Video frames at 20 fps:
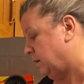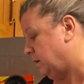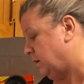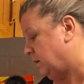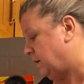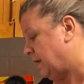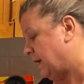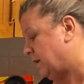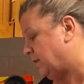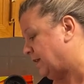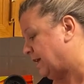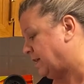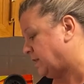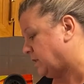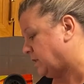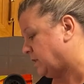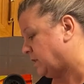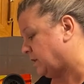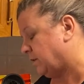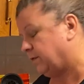Now
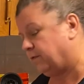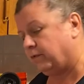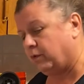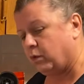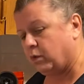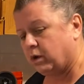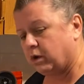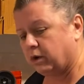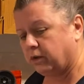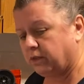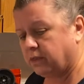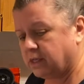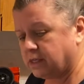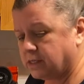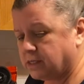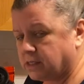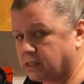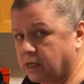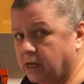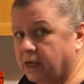that's for
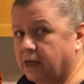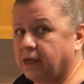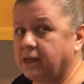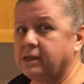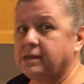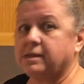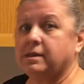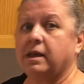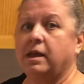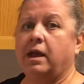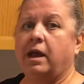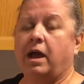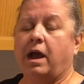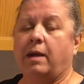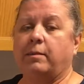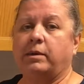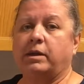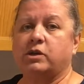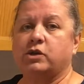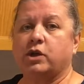this size.
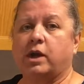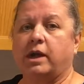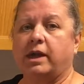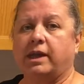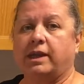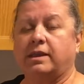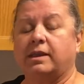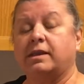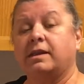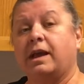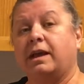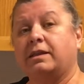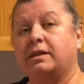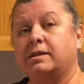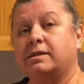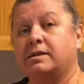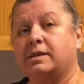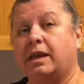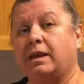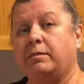I'm going to try it at the
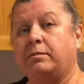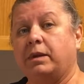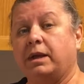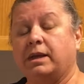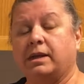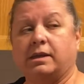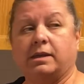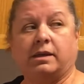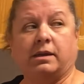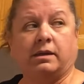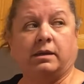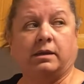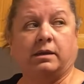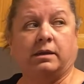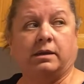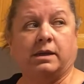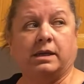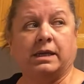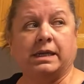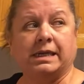same
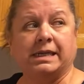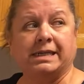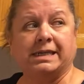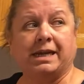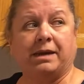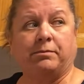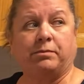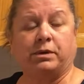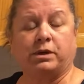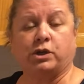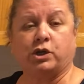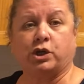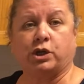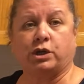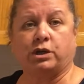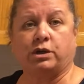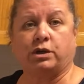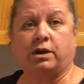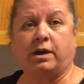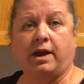
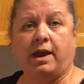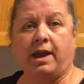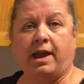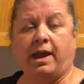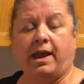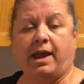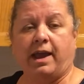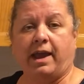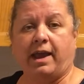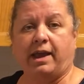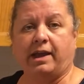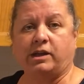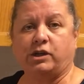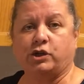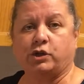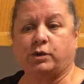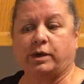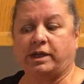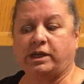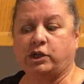temperature and
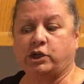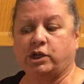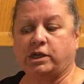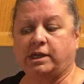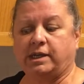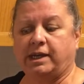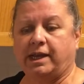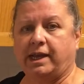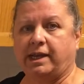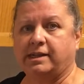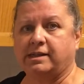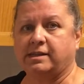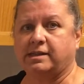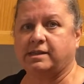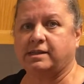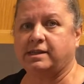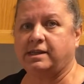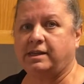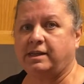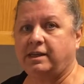duration and
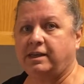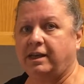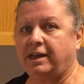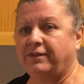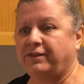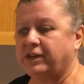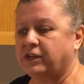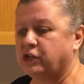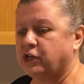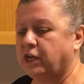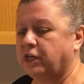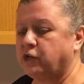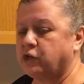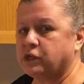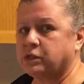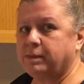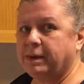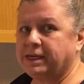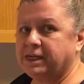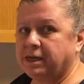see if it
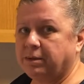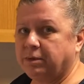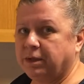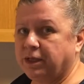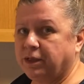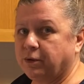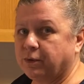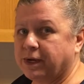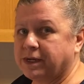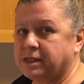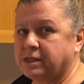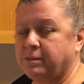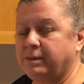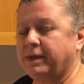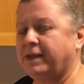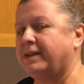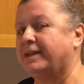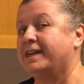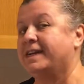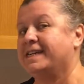changes by doubling the
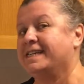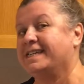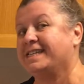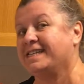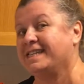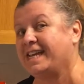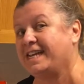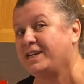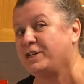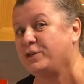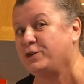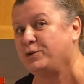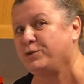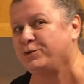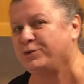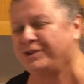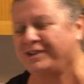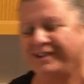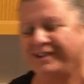recipe. Stay tuned.